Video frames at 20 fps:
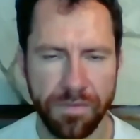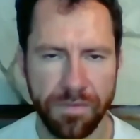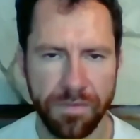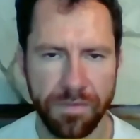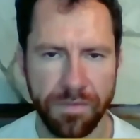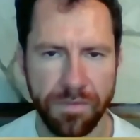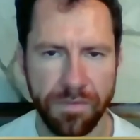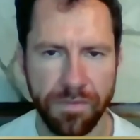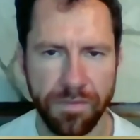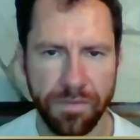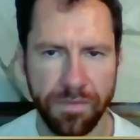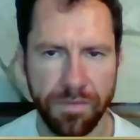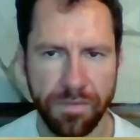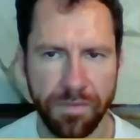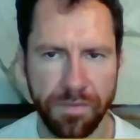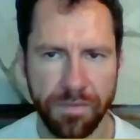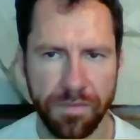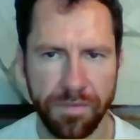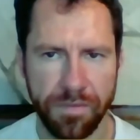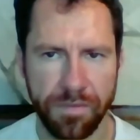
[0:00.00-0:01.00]

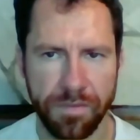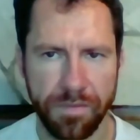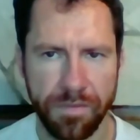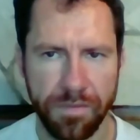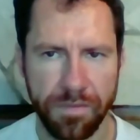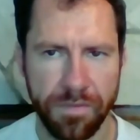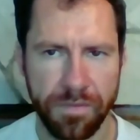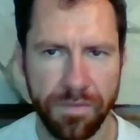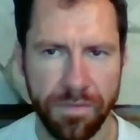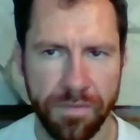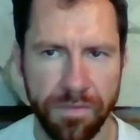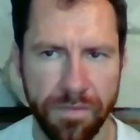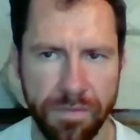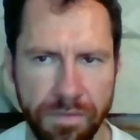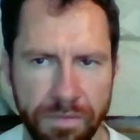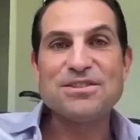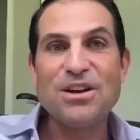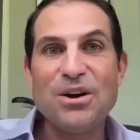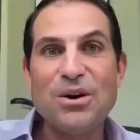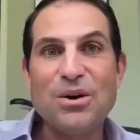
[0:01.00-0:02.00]
And
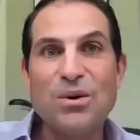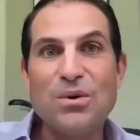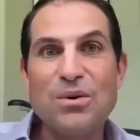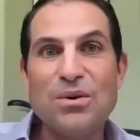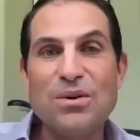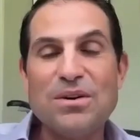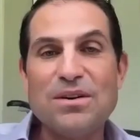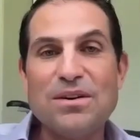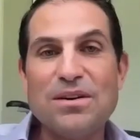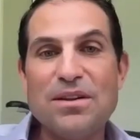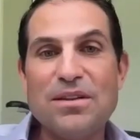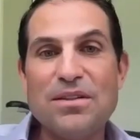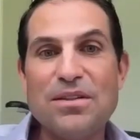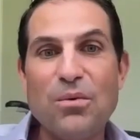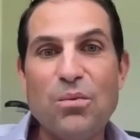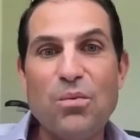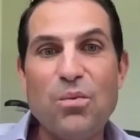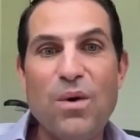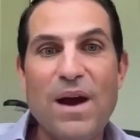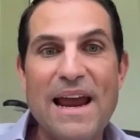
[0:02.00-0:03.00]
so
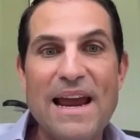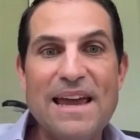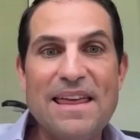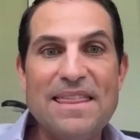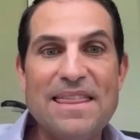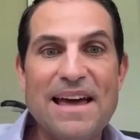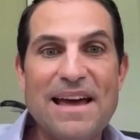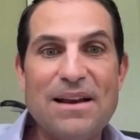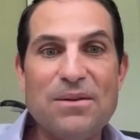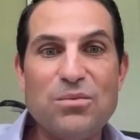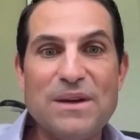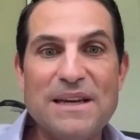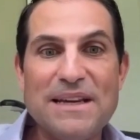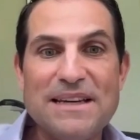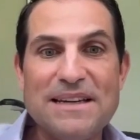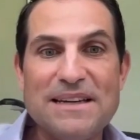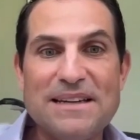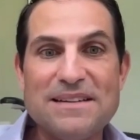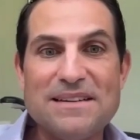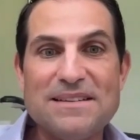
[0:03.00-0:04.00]
the way that
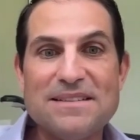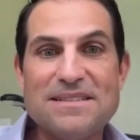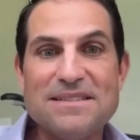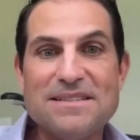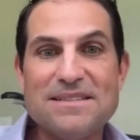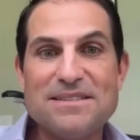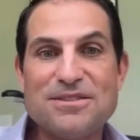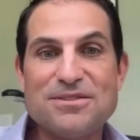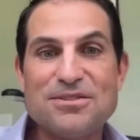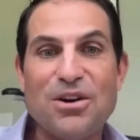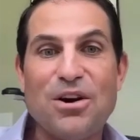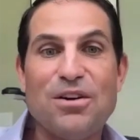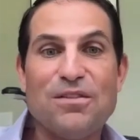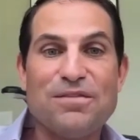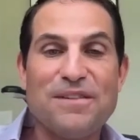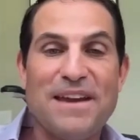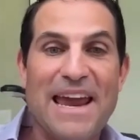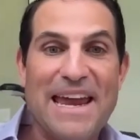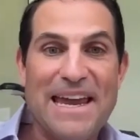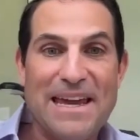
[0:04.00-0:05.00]
we
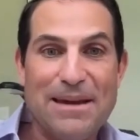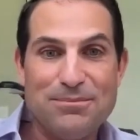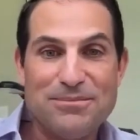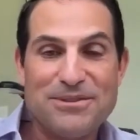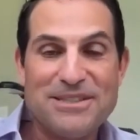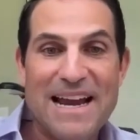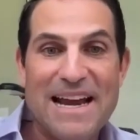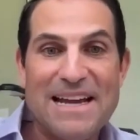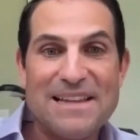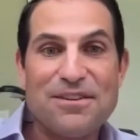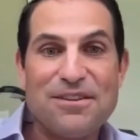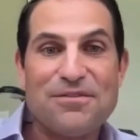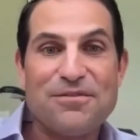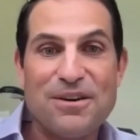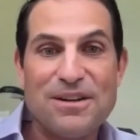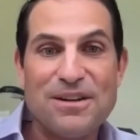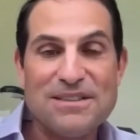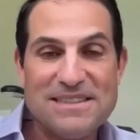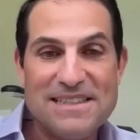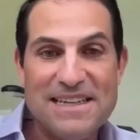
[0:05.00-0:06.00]
solve games at the
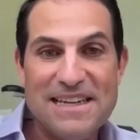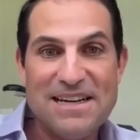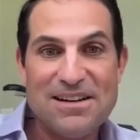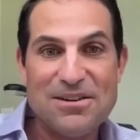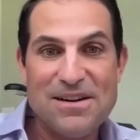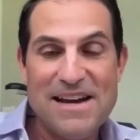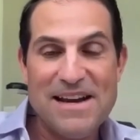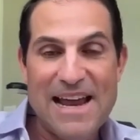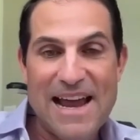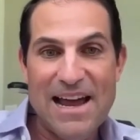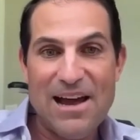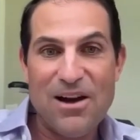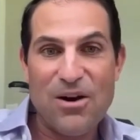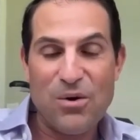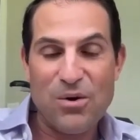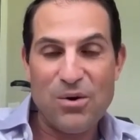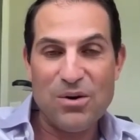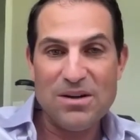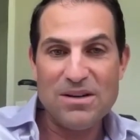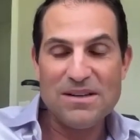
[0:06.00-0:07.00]
frontier
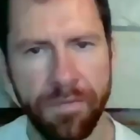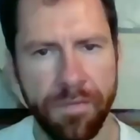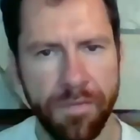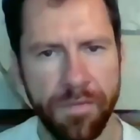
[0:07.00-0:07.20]
now